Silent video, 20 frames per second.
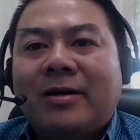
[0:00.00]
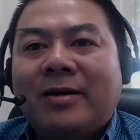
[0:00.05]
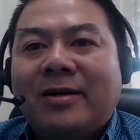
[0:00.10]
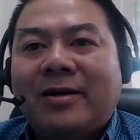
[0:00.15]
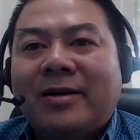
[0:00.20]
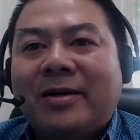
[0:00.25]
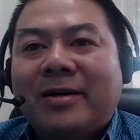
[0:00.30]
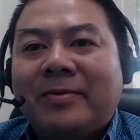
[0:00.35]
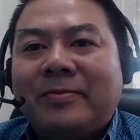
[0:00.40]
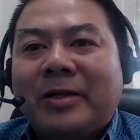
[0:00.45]

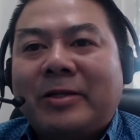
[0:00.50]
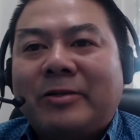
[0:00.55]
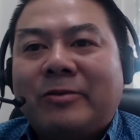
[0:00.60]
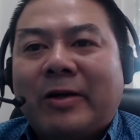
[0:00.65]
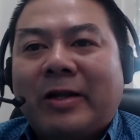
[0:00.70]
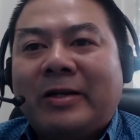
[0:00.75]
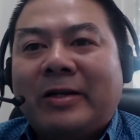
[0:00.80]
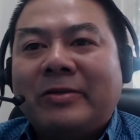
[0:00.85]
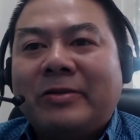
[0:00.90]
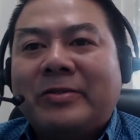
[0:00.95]
Um, they
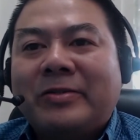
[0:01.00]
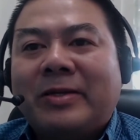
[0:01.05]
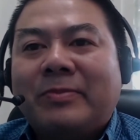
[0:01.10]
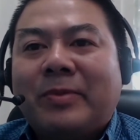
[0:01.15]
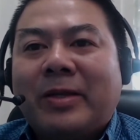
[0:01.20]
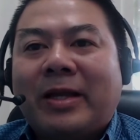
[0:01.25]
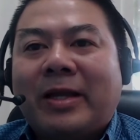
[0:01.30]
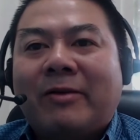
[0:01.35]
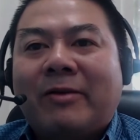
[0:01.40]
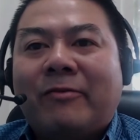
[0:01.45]
try to do
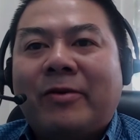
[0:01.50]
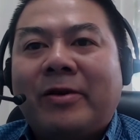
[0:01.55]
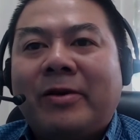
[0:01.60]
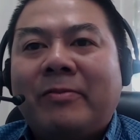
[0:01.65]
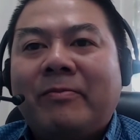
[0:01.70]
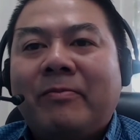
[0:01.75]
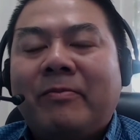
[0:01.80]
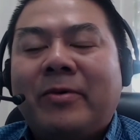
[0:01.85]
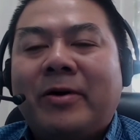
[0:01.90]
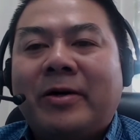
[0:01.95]
something
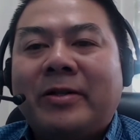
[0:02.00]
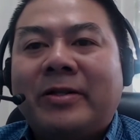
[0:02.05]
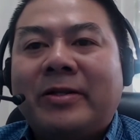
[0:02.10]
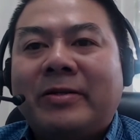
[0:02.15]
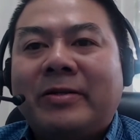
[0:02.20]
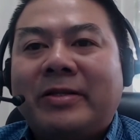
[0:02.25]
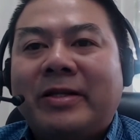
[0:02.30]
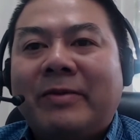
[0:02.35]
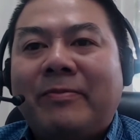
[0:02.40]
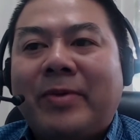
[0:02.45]
every month,
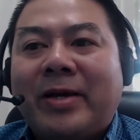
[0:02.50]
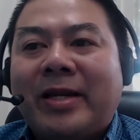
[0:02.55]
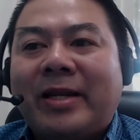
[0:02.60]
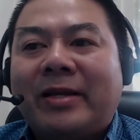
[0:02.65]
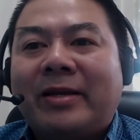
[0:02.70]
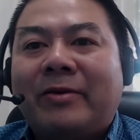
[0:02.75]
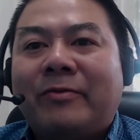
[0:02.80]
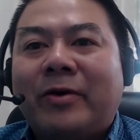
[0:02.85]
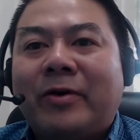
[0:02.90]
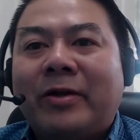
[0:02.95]

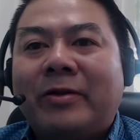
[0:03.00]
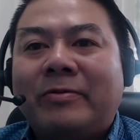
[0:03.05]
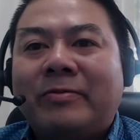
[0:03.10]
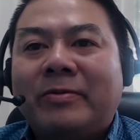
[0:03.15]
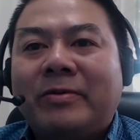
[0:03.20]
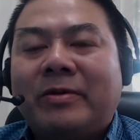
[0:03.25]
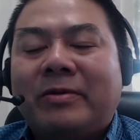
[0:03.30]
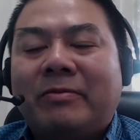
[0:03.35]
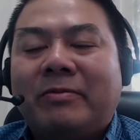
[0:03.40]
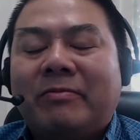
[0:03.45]
depending on what
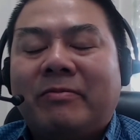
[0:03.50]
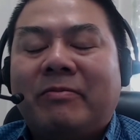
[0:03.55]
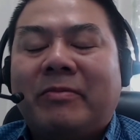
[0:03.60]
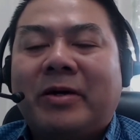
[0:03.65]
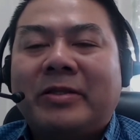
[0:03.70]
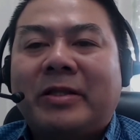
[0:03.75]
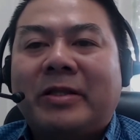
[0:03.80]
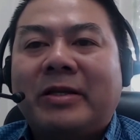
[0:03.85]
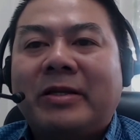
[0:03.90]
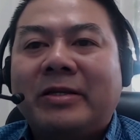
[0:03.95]

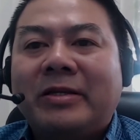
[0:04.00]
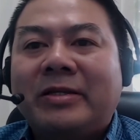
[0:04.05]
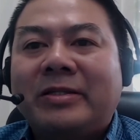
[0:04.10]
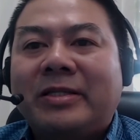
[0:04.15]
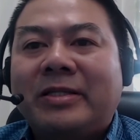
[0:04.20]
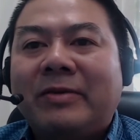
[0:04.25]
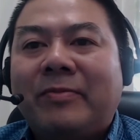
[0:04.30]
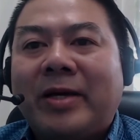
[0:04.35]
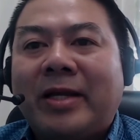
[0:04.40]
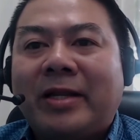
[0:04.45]
month it is,
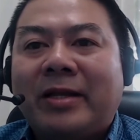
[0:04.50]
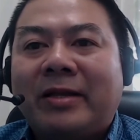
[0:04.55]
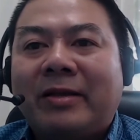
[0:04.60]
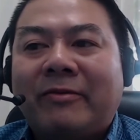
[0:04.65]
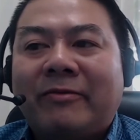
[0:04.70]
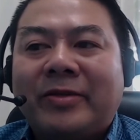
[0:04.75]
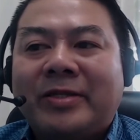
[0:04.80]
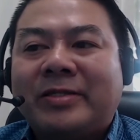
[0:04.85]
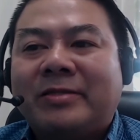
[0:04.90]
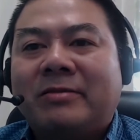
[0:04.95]
depending
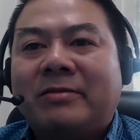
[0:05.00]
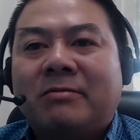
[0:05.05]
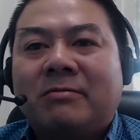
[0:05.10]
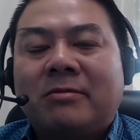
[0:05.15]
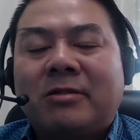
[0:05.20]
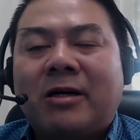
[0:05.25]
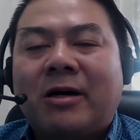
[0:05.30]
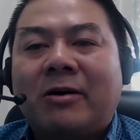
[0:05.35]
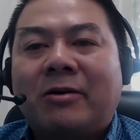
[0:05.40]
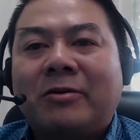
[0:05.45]
if it's
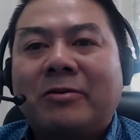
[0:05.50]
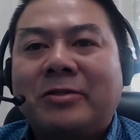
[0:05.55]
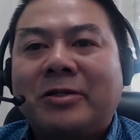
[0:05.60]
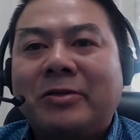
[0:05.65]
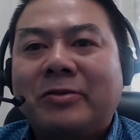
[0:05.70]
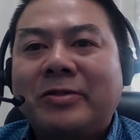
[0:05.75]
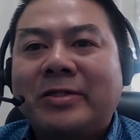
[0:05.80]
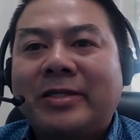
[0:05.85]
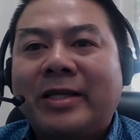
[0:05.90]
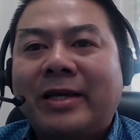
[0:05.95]
Taco
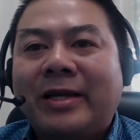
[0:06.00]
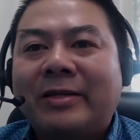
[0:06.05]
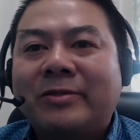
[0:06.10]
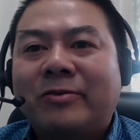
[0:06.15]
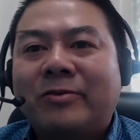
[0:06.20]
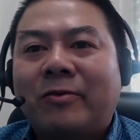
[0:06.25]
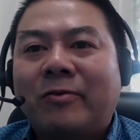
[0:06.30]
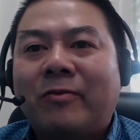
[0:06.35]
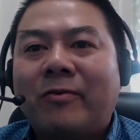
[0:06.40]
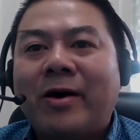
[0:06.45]

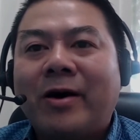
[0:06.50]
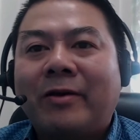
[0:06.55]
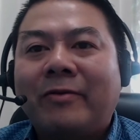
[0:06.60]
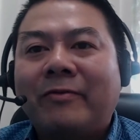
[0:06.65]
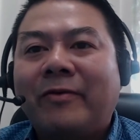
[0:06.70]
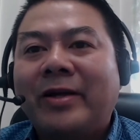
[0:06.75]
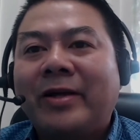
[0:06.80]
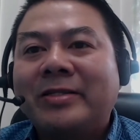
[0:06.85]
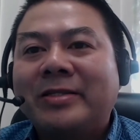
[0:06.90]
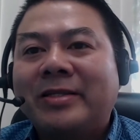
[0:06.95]
Tuesdays or
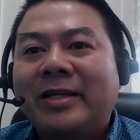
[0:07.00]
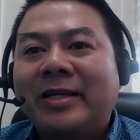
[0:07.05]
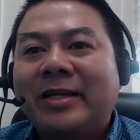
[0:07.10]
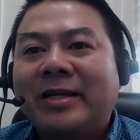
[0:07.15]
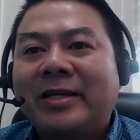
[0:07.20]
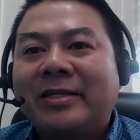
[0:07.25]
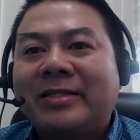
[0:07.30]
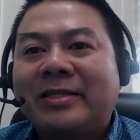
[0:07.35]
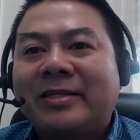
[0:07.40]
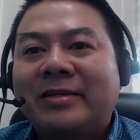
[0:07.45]
Wine
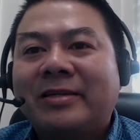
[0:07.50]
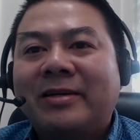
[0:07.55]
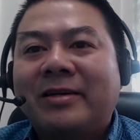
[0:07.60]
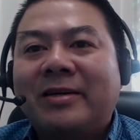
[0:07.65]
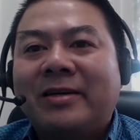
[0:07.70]
Wednesdays.